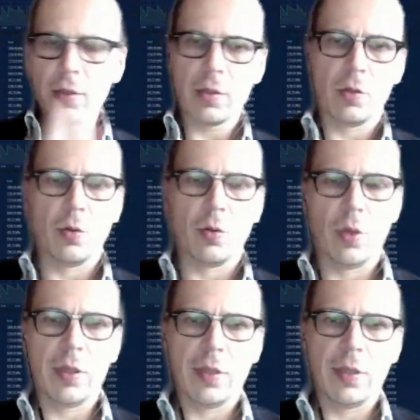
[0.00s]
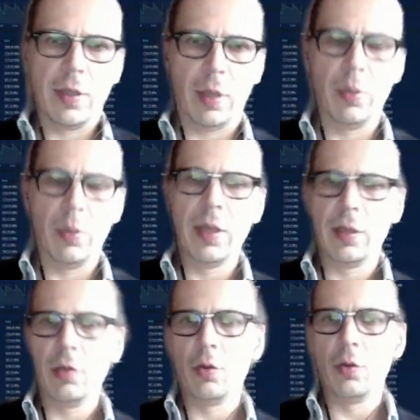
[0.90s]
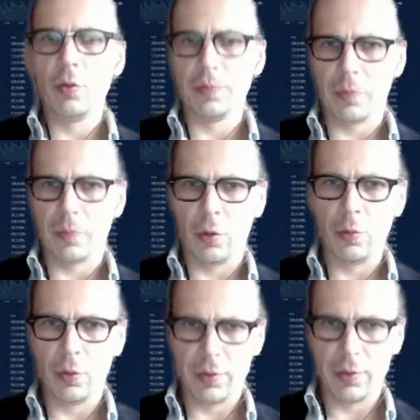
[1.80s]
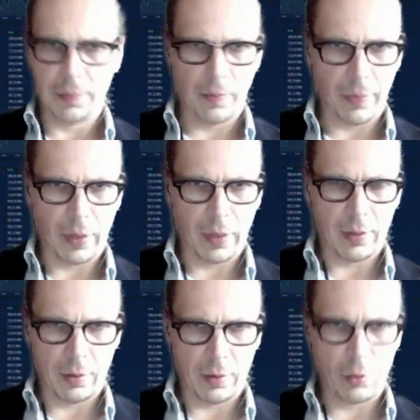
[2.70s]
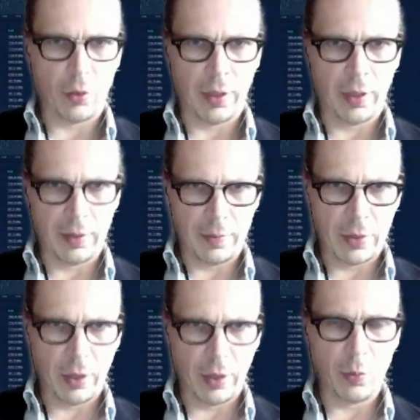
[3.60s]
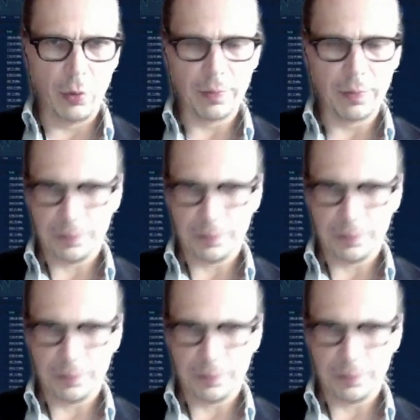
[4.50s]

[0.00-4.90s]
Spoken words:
So let's say ability to onboard to run stake pool